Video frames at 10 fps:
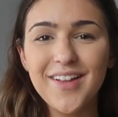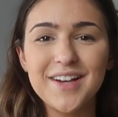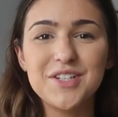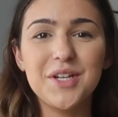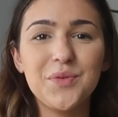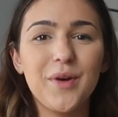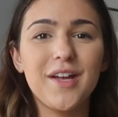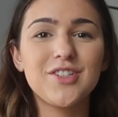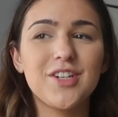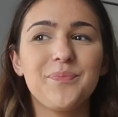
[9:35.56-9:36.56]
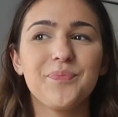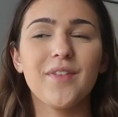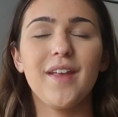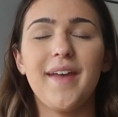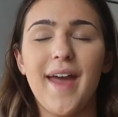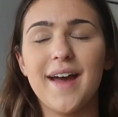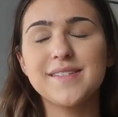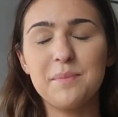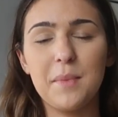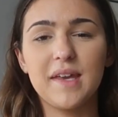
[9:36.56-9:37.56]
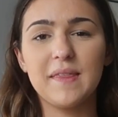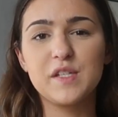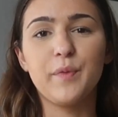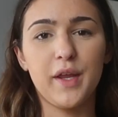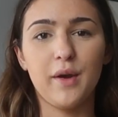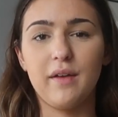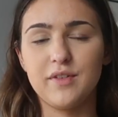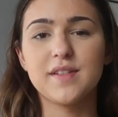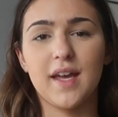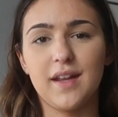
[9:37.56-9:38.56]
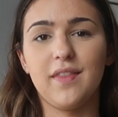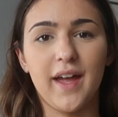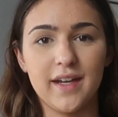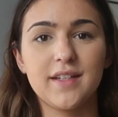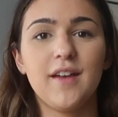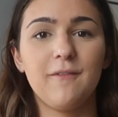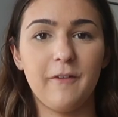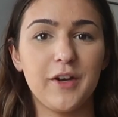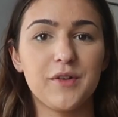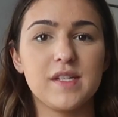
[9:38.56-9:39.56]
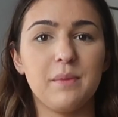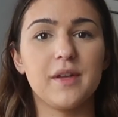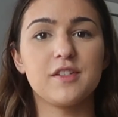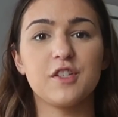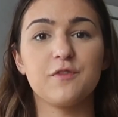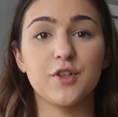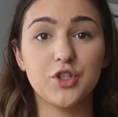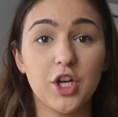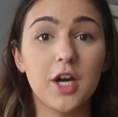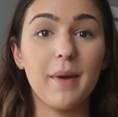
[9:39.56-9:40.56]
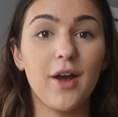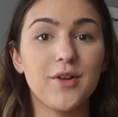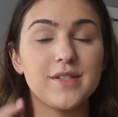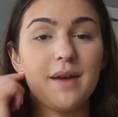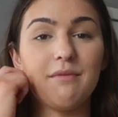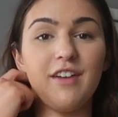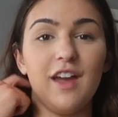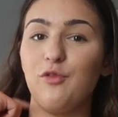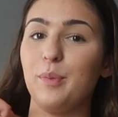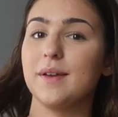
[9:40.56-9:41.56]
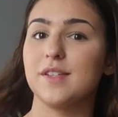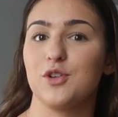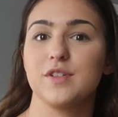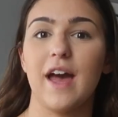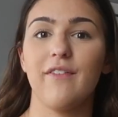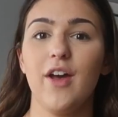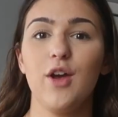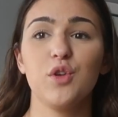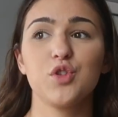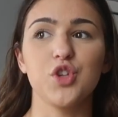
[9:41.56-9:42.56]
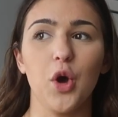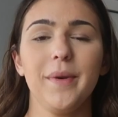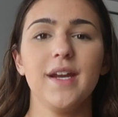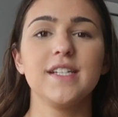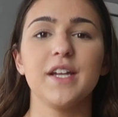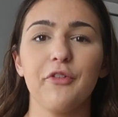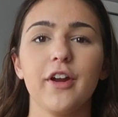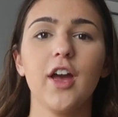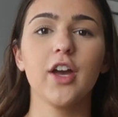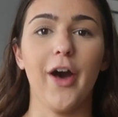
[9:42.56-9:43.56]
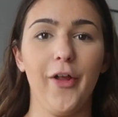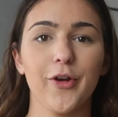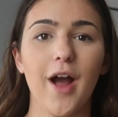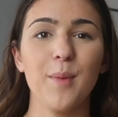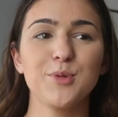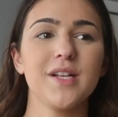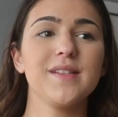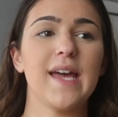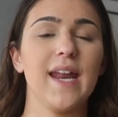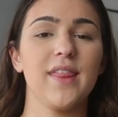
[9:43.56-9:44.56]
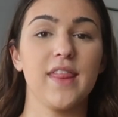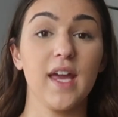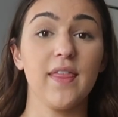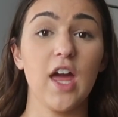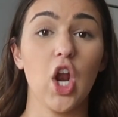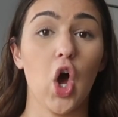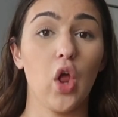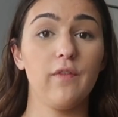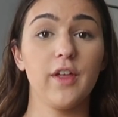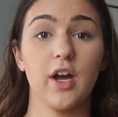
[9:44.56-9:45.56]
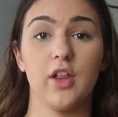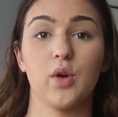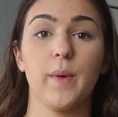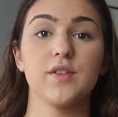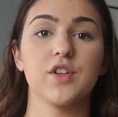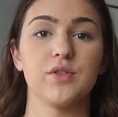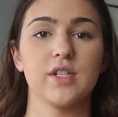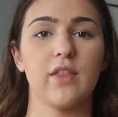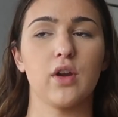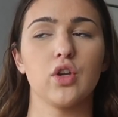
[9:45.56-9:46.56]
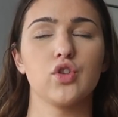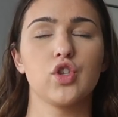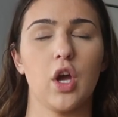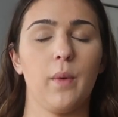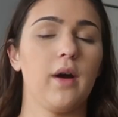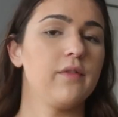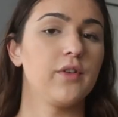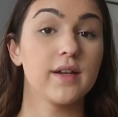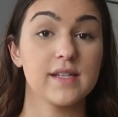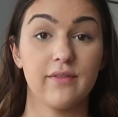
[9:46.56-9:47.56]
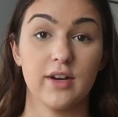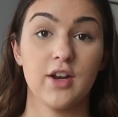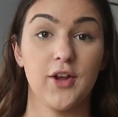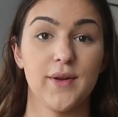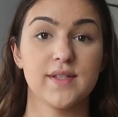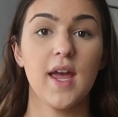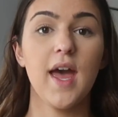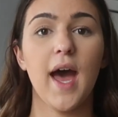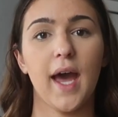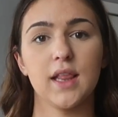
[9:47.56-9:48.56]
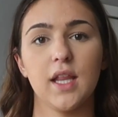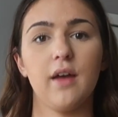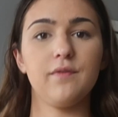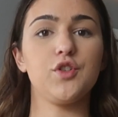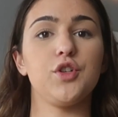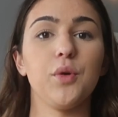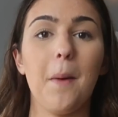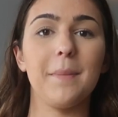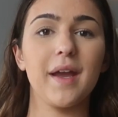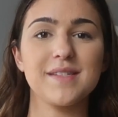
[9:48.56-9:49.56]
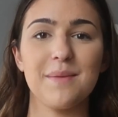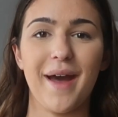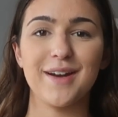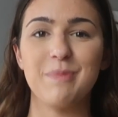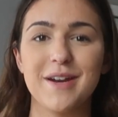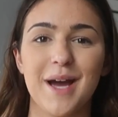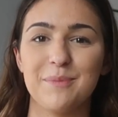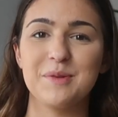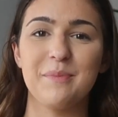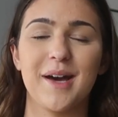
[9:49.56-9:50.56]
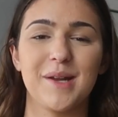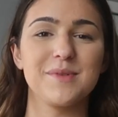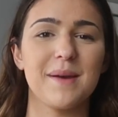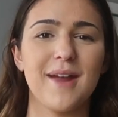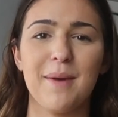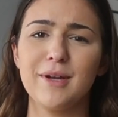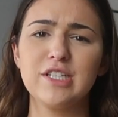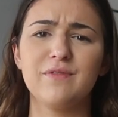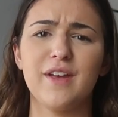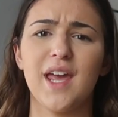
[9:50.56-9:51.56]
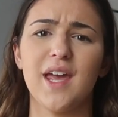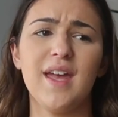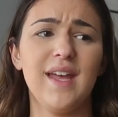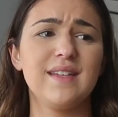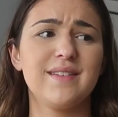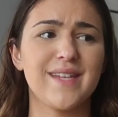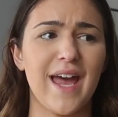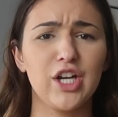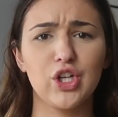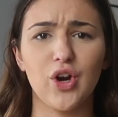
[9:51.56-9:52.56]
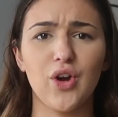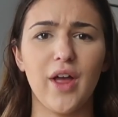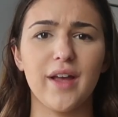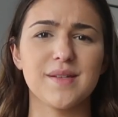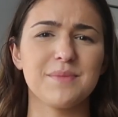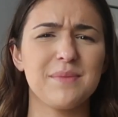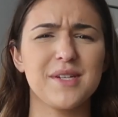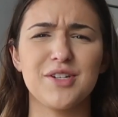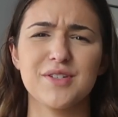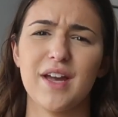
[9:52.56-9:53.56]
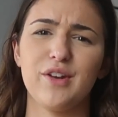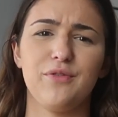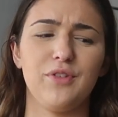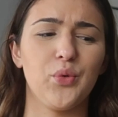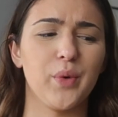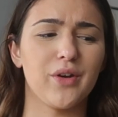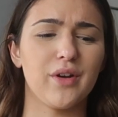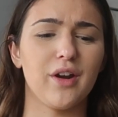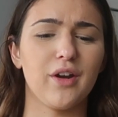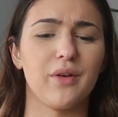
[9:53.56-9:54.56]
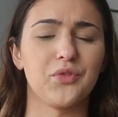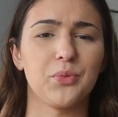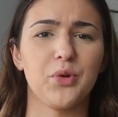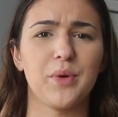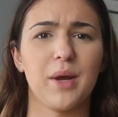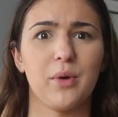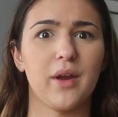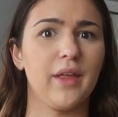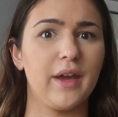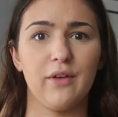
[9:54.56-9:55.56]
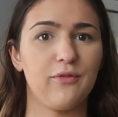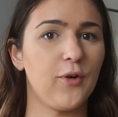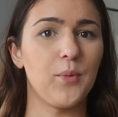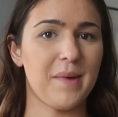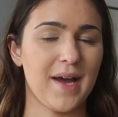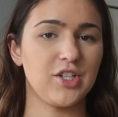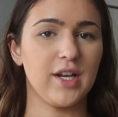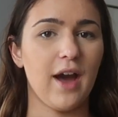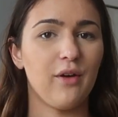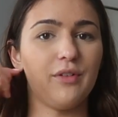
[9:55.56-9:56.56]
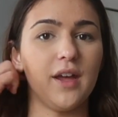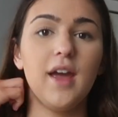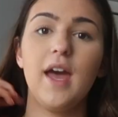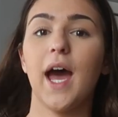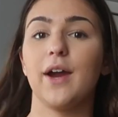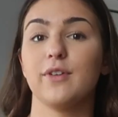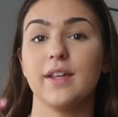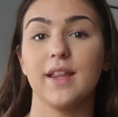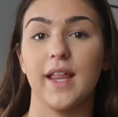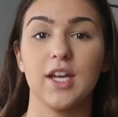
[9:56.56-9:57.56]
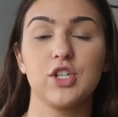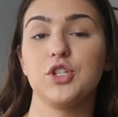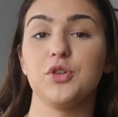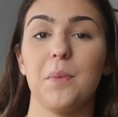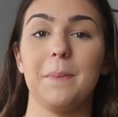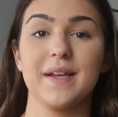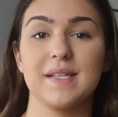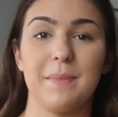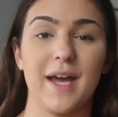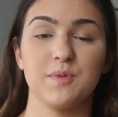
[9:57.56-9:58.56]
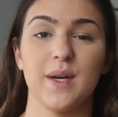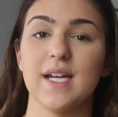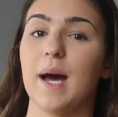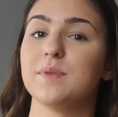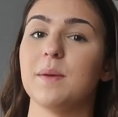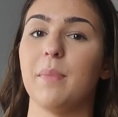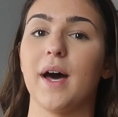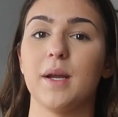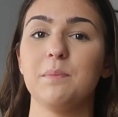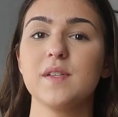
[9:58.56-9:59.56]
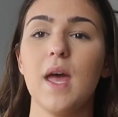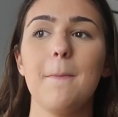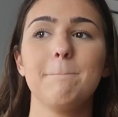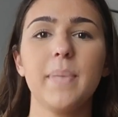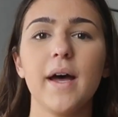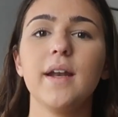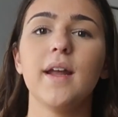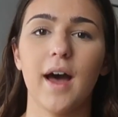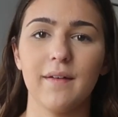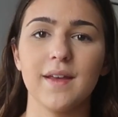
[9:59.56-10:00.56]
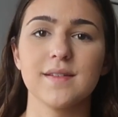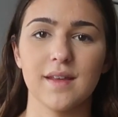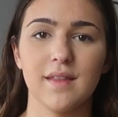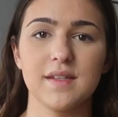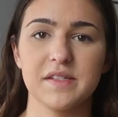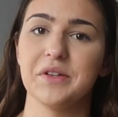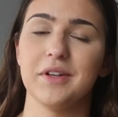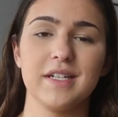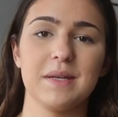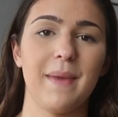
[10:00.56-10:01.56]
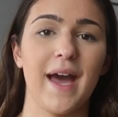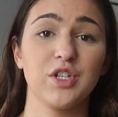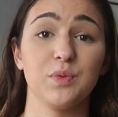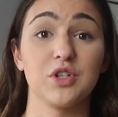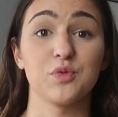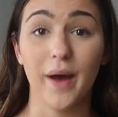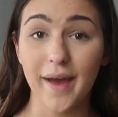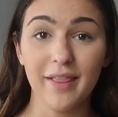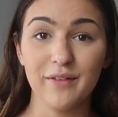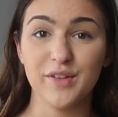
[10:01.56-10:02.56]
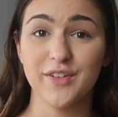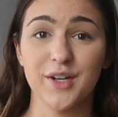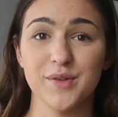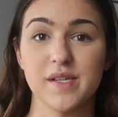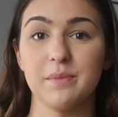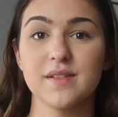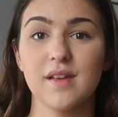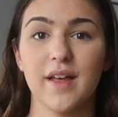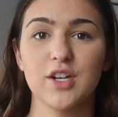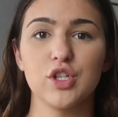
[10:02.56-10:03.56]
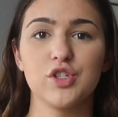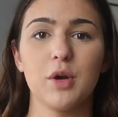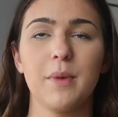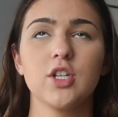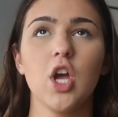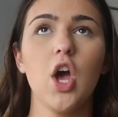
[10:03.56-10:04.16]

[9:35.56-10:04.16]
collection, which as I'm making this video, I've decided that Vital Seamless is for sure my all-time fave because I just have so many different color options, and I think that all of the colorways go together so well. If you guys have not noticed, I love to mix and match my tops and bottoms. I'm not much of a set girl. Sometimes I just kind of feel weird and uncomfortable when I'm wearing like a full matching outfit. I really like to mix and match my tops and bottoms, but obviously they still need to match, which is why I love the Vital Seamless collection so much.